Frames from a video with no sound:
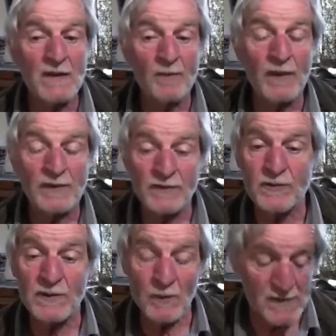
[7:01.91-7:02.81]
but
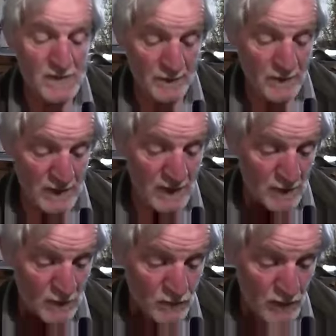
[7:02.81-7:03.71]
it with something
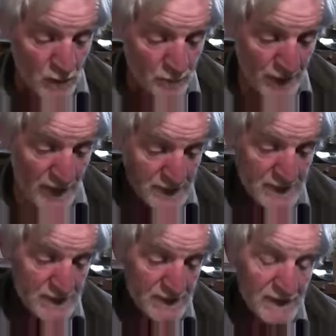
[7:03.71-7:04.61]

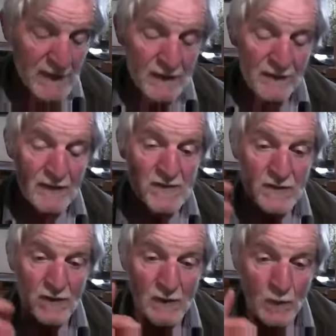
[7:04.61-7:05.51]
robust. Now, there's
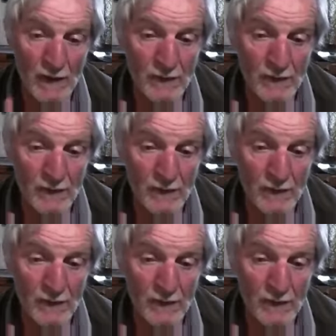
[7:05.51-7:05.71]
only one